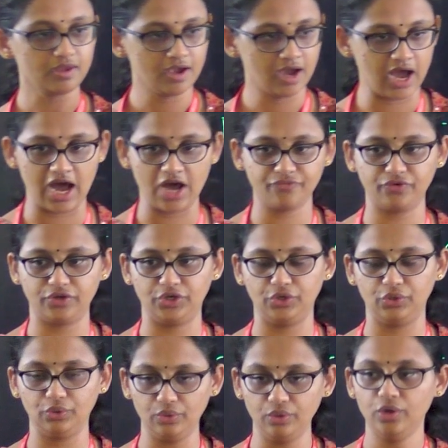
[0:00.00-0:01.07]
half
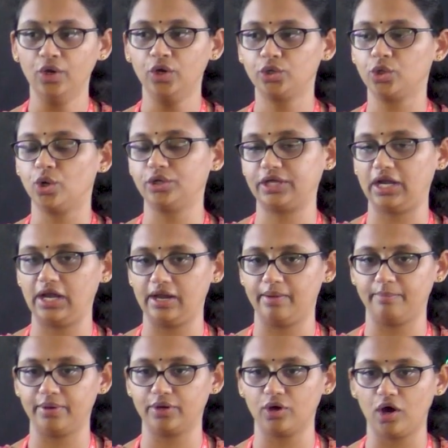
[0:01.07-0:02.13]
into total
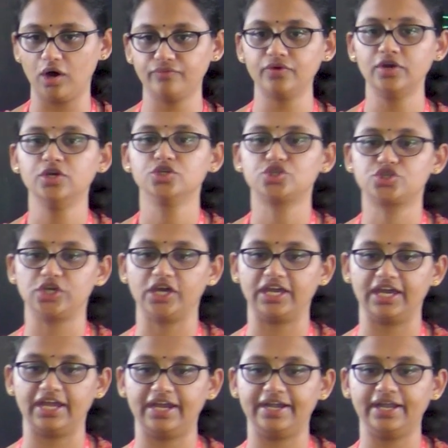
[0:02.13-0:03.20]
number of
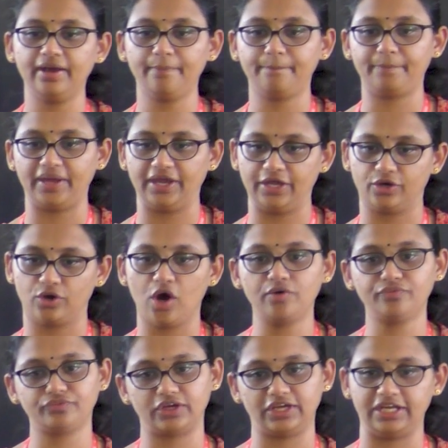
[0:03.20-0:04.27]
shared pair
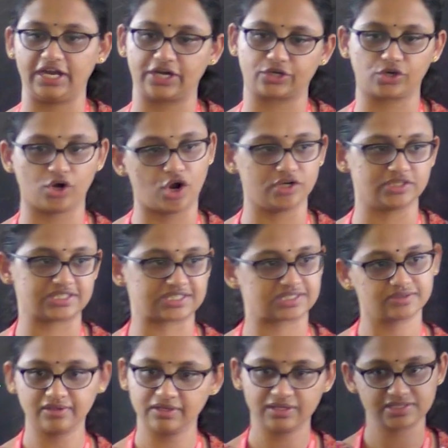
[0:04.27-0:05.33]
of electrons.
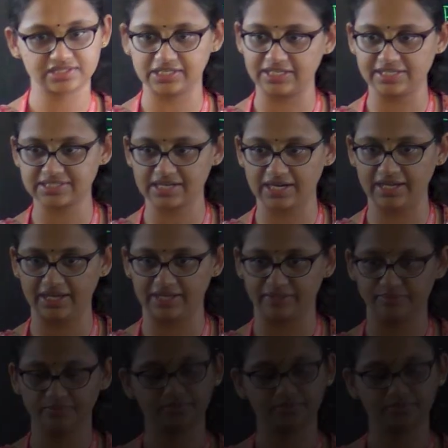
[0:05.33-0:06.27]
So it is clear.